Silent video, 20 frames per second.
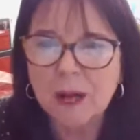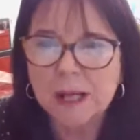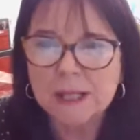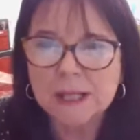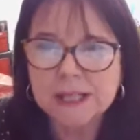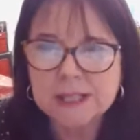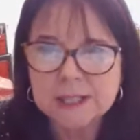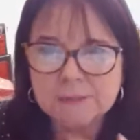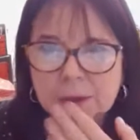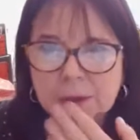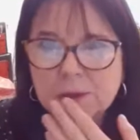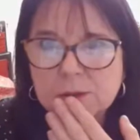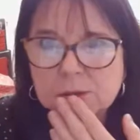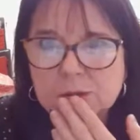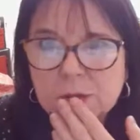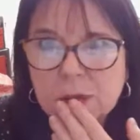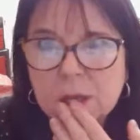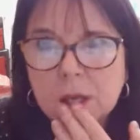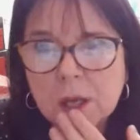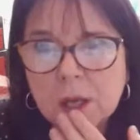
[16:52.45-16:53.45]
And I
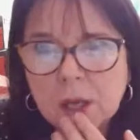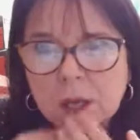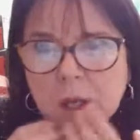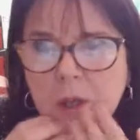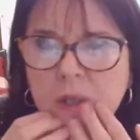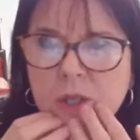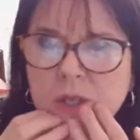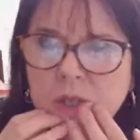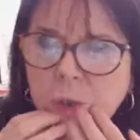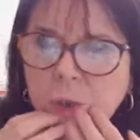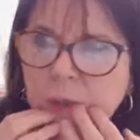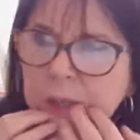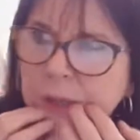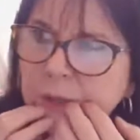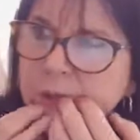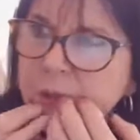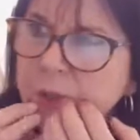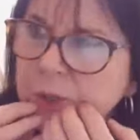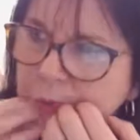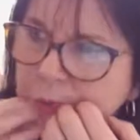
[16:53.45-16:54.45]
suppose there's all
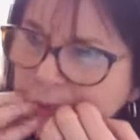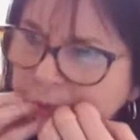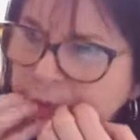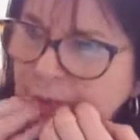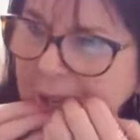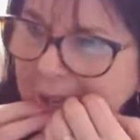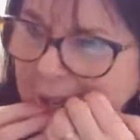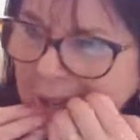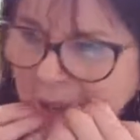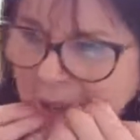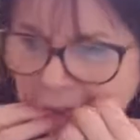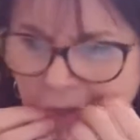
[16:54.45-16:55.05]
those sort of like